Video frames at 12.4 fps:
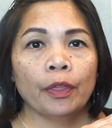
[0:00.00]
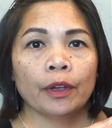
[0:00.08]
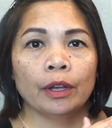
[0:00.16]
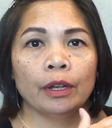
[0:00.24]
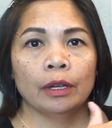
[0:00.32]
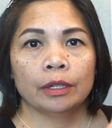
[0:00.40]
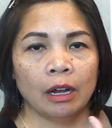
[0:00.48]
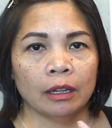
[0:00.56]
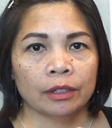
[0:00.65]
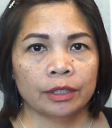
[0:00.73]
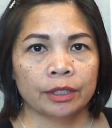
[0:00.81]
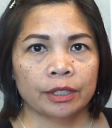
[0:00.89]
the
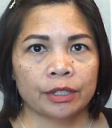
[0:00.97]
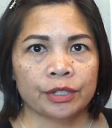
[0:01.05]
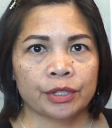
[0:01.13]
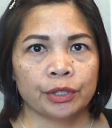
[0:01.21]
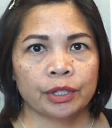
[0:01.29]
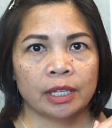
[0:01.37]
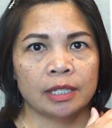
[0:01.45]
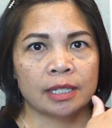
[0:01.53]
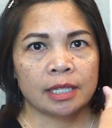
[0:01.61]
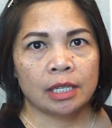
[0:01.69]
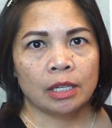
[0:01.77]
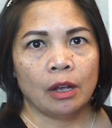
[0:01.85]
colors, you can
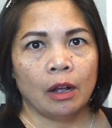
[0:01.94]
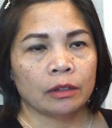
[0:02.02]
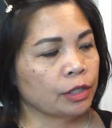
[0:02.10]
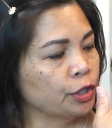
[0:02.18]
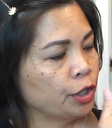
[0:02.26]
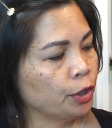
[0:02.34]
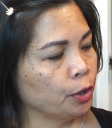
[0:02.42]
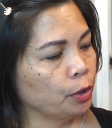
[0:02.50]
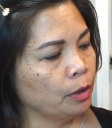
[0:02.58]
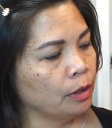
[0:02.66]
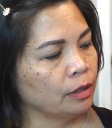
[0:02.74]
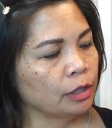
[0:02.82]
see the
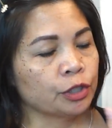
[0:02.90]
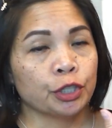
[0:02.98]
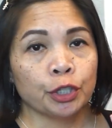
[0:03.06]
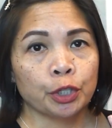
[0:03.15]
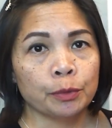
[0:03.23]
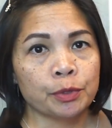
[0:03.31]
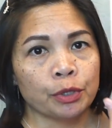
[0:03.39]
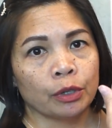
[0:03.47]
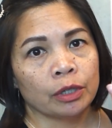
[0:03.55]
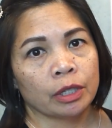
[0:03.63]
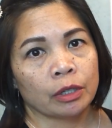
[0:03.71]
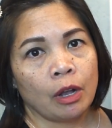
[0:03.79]
tubes
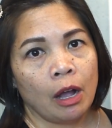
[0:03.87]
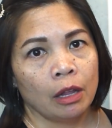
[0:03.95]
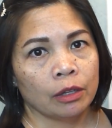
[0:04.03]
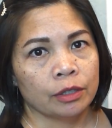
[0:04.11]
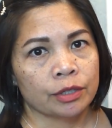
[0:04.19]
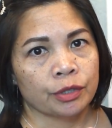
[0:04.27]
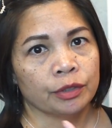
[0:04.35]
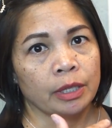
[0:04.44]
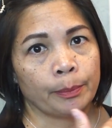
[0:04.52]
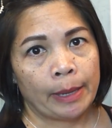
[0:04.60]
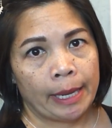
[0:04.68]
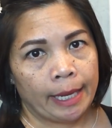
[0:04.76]
or the colors or
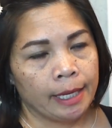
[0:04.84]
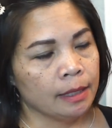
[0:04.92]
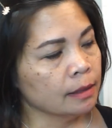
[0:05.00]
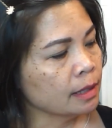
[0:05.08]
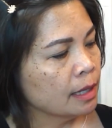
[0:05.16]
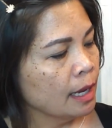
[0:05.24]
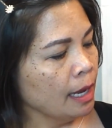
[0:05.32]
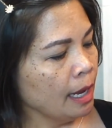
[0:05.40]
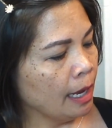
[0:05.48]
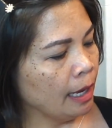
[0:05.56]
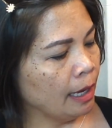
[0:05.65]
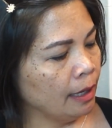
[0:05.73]
the paint,
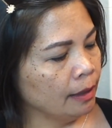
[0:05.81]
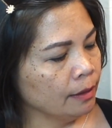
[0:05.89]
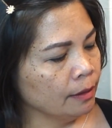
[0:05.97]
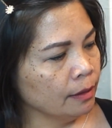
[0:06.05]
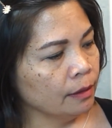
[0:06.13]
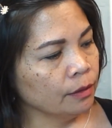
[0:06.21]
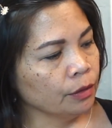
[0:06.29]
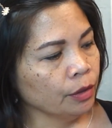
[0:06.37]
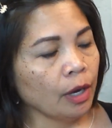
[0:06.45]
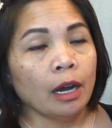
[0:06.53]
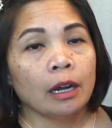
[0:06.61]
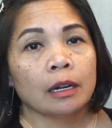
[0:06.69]
and
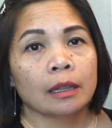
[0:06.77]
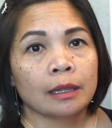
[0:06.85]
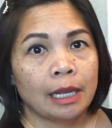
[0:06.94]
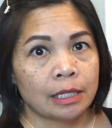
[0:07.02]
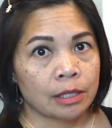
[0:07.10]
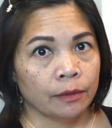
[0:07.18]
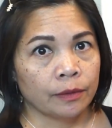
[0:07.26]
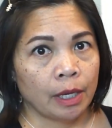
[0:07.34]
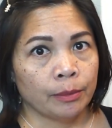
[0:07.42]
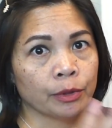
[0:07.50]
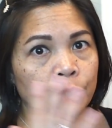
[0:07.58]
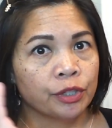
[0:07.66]
there are lots of
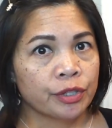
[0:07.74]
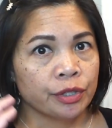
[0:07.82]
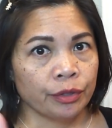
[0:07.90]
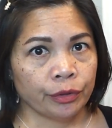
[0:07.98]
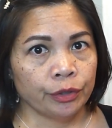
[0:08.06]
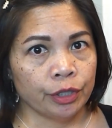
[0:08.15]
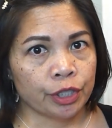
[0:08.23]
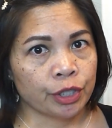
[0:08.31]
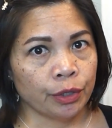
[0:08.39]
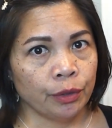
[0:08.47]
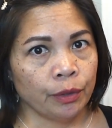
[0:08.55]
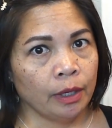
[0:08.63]
them. There's
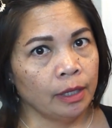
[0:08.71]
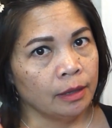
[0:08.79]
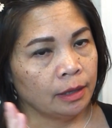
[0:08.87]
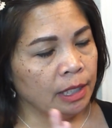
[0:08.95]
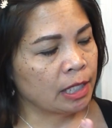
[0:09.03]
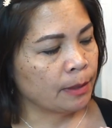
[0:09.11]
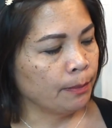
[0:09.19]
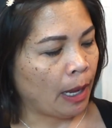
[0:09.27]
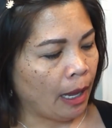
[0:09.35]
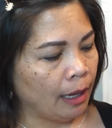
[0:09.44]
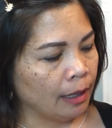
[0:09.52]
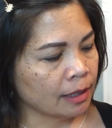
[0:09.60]
32 in this
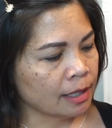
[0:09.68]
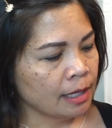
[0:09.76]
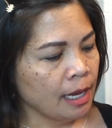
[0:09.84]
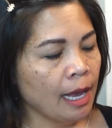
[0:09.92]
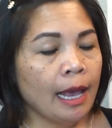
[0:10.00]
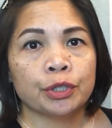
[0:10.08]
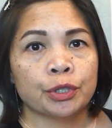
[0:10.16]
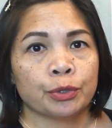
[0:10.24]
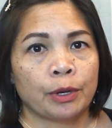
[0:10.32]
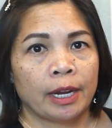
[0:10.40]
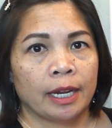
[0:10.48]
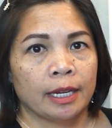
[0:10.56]
box.
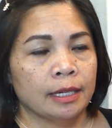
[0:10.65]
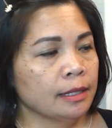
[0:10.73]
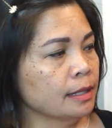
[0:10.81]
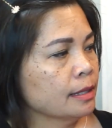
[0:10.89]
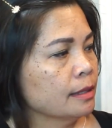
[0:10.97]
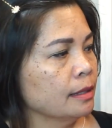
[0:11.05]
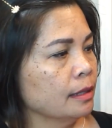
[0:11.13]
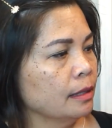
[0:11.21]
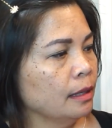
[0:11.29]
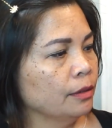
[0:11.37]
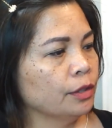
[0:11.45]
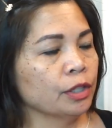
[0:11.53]
Trays.
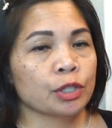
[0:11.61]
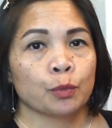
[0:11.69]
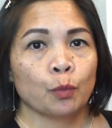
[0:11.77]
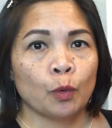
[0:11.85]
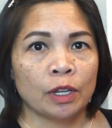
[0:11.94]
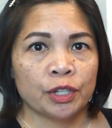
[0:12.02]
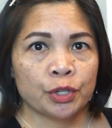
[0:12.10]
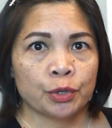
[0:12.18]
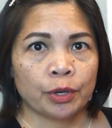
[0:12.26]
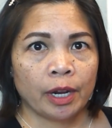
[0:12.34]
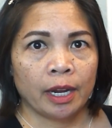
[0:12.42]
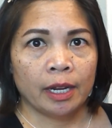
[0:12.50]
There's 1
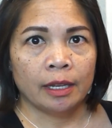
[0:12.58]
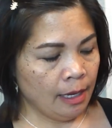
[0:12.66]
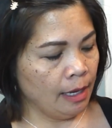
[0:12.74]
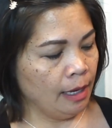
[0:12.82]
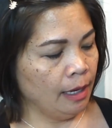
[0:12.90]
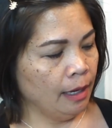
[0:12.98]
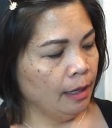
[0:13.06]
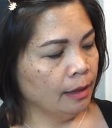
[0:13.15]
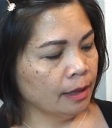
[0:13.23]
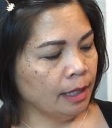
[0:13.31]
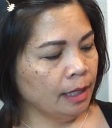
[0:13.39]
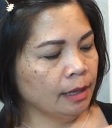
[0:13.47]
tray,
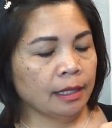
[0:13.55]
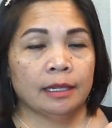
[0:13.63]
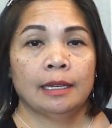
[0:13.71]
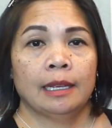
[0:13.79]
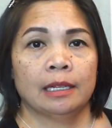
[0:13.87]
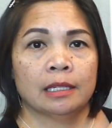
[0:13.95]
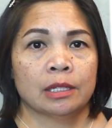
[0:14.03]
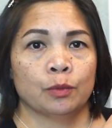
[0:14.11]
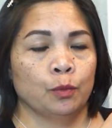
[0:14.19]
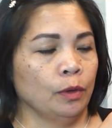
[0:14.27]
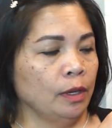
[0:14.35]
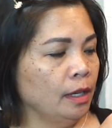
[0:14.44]
and then the next
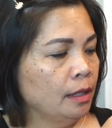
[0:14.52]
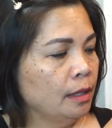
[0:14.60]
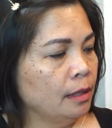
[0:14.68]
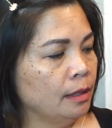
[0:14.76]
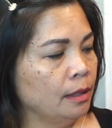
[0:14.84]
one